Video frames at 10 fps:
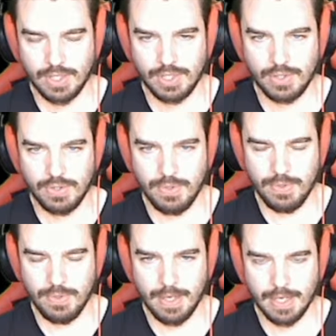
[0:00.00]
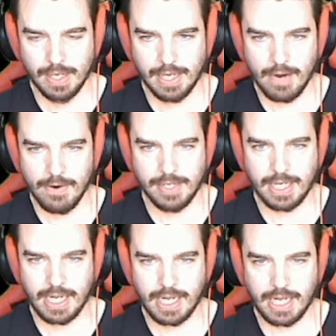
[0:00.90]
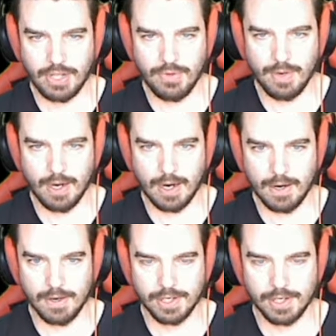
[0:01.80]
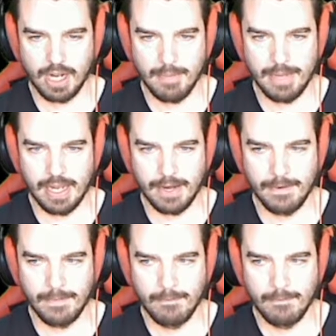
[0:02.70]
Two guaranteed URs coming in.